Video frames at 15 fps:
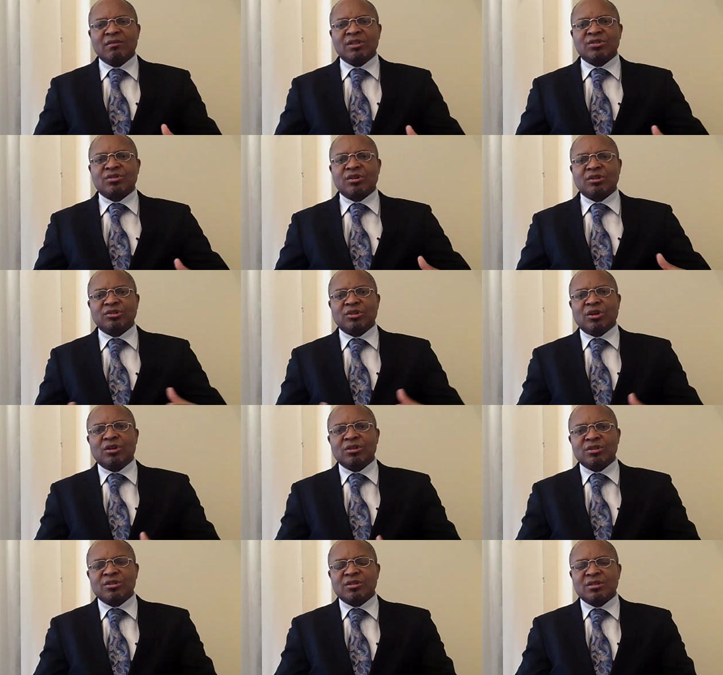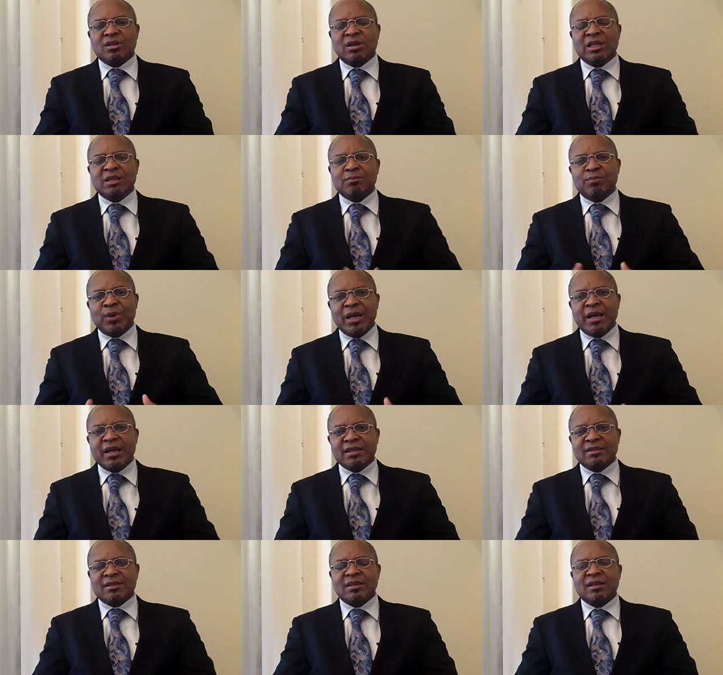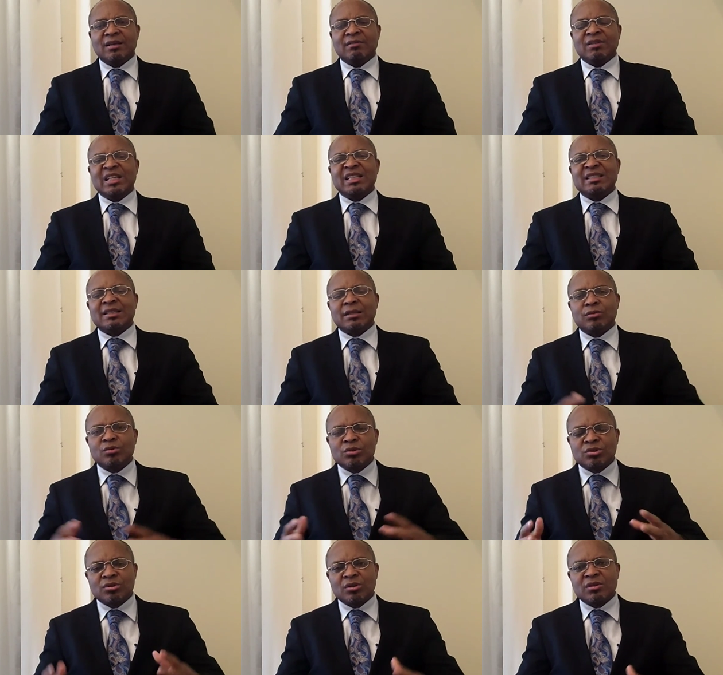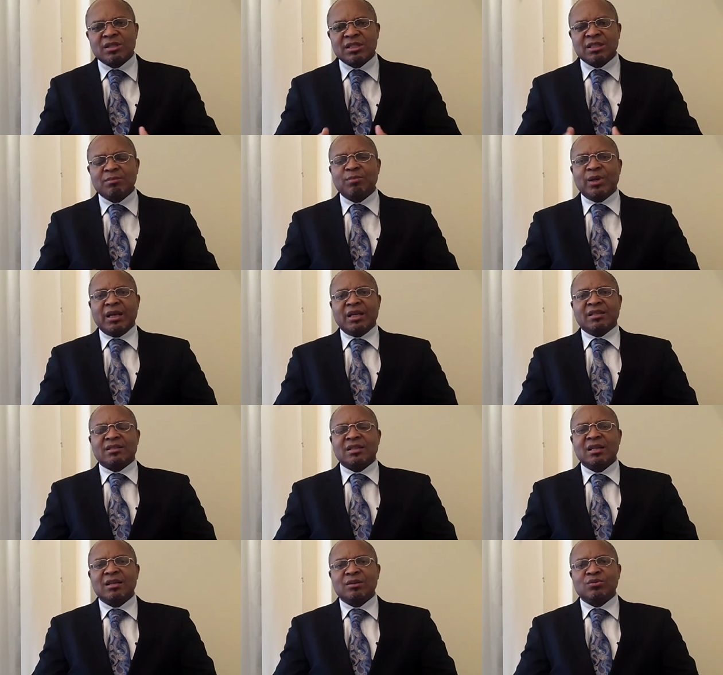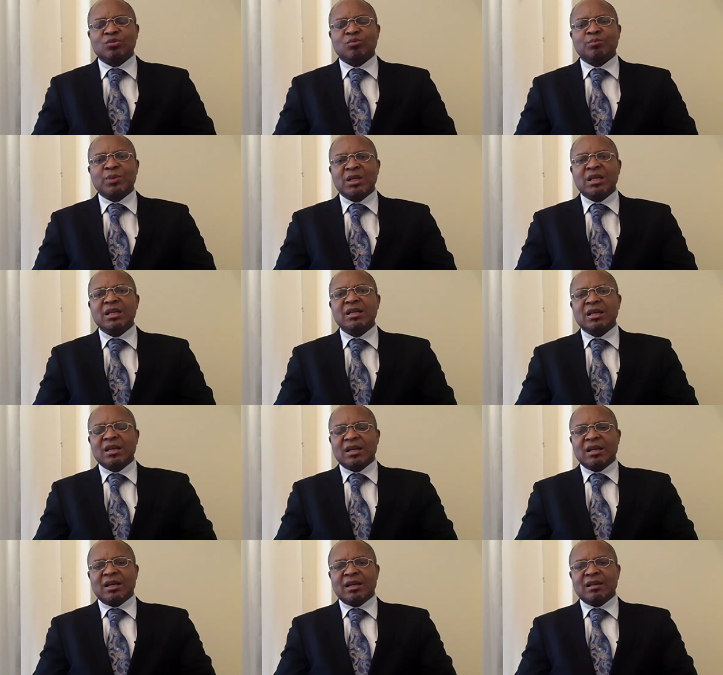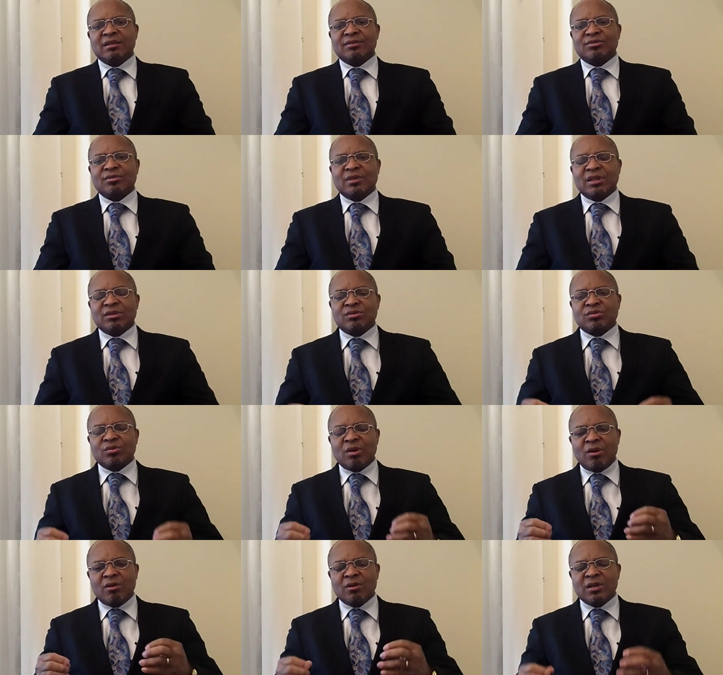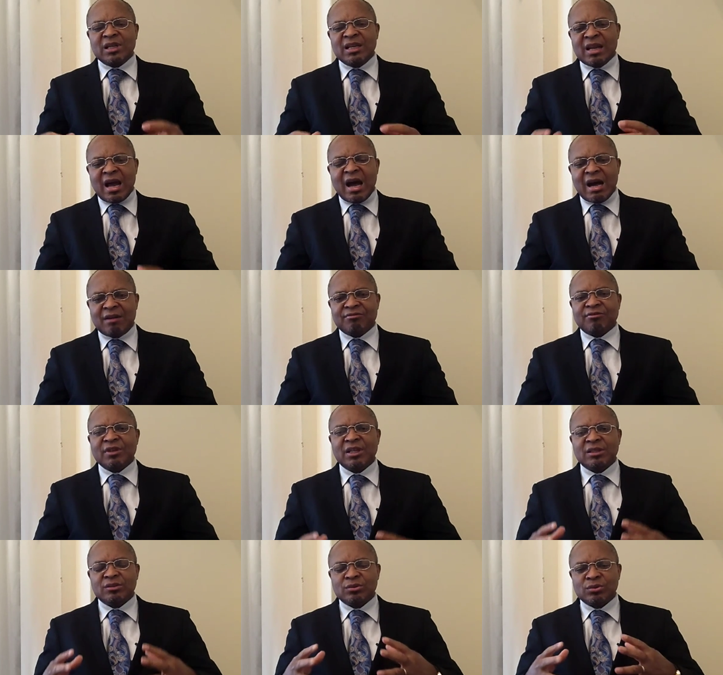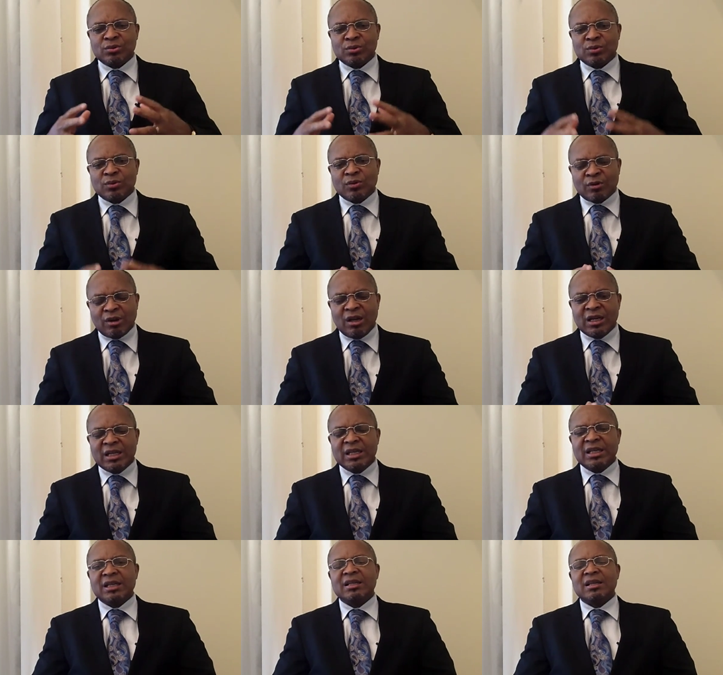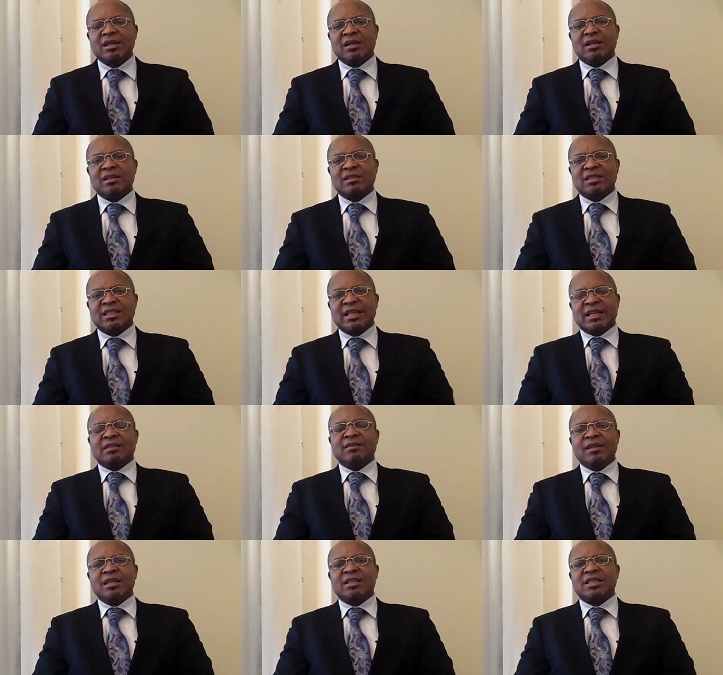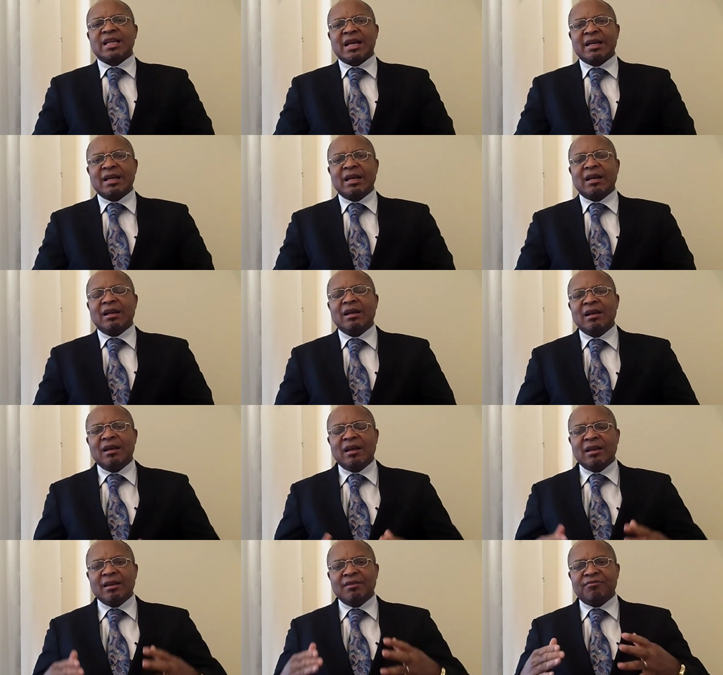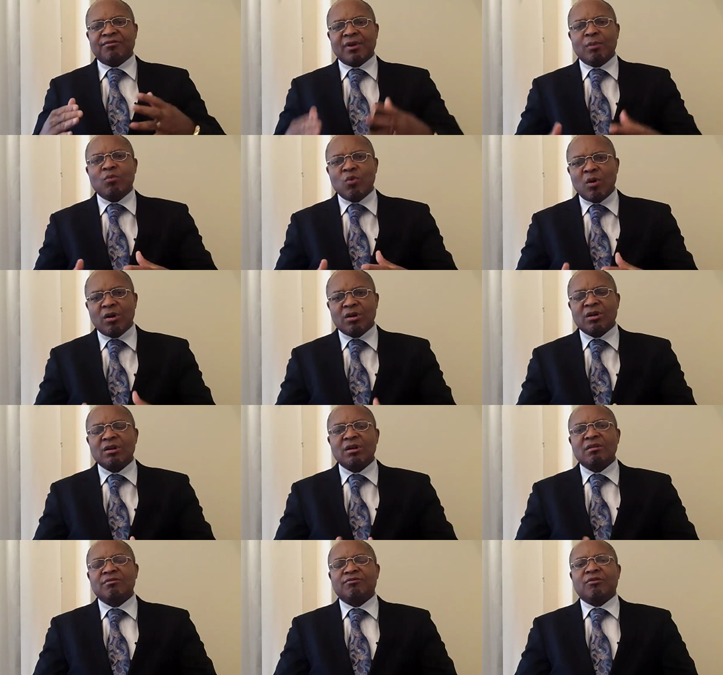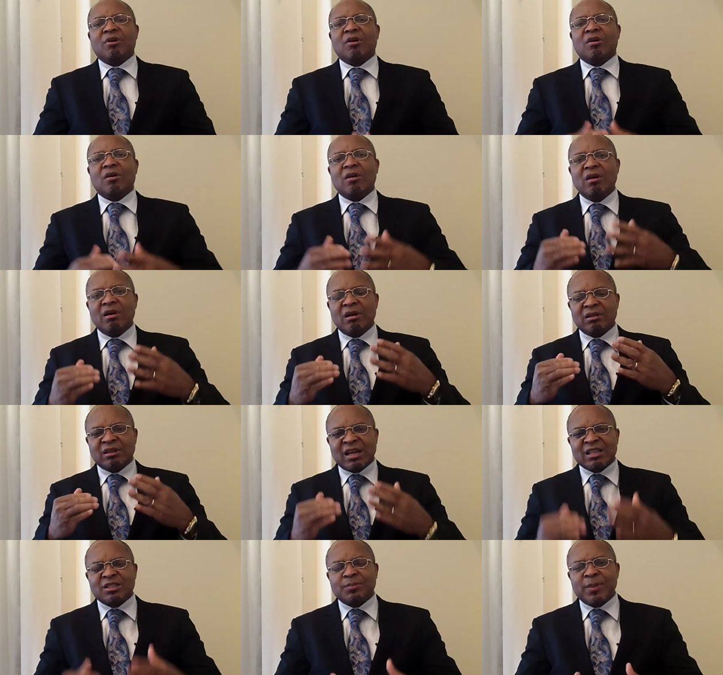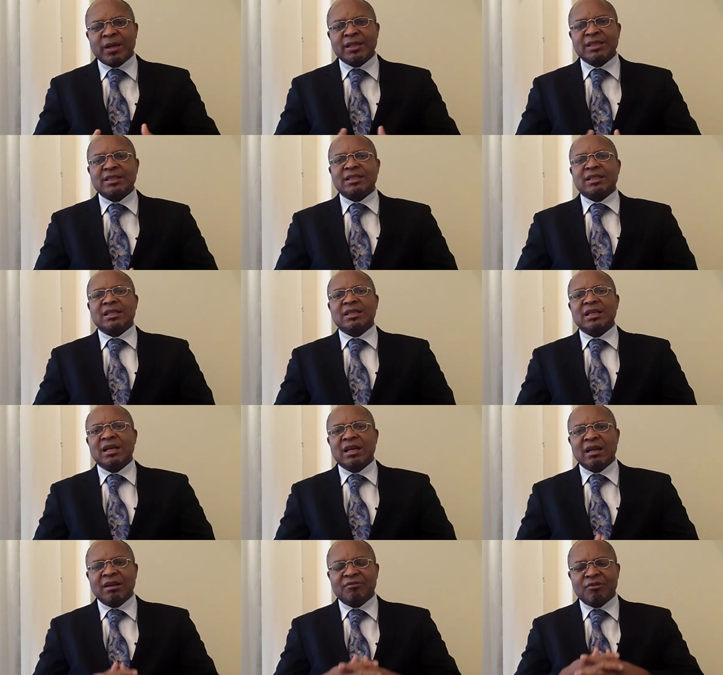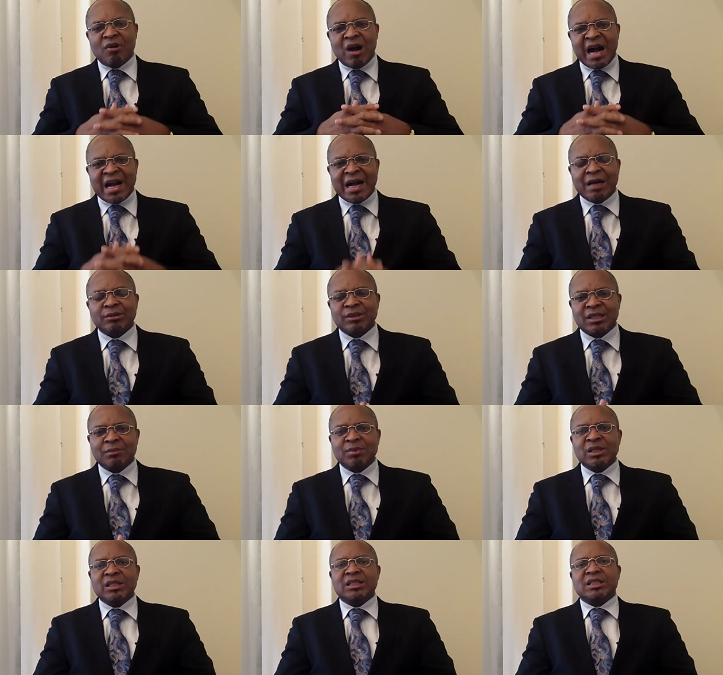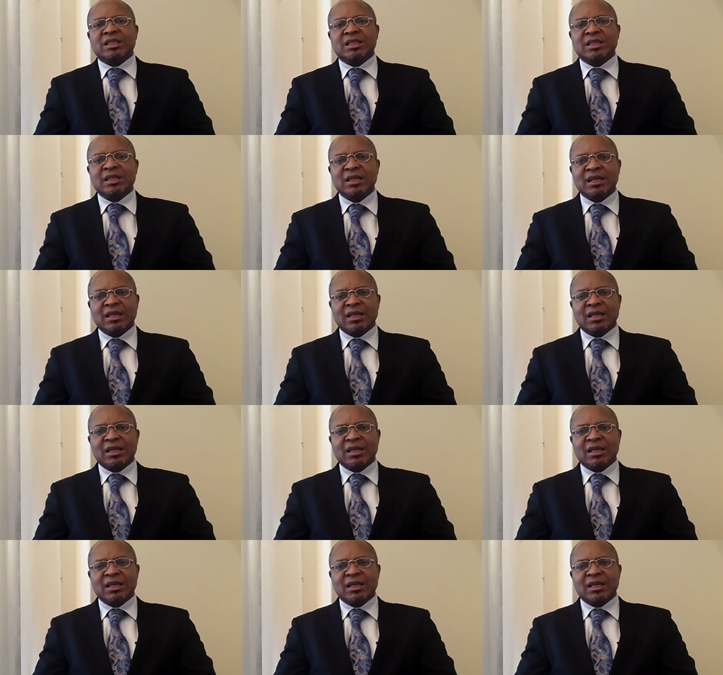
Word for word: The structures in place, the institutions in place should be uh, strong enough to really uh, set the channel and the framework for transparency, uh, for accountability.